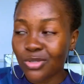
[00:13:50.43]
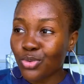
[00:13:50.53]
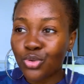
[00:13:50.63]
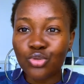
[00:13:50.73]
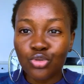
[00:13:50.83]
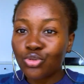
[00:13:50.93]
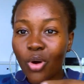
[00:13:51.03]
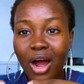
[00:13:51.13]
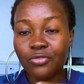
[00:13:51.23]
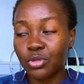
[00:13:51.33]
So you don't
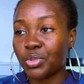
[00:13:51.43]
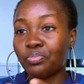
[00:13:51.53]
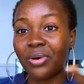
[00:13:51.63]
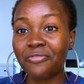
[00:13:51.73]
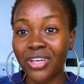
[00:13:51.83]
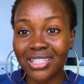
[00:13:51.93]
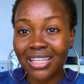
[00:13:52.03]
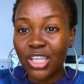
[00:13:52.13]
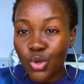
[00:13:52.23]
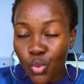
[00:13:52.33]
have to be perfect
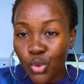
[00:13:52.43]
and equal.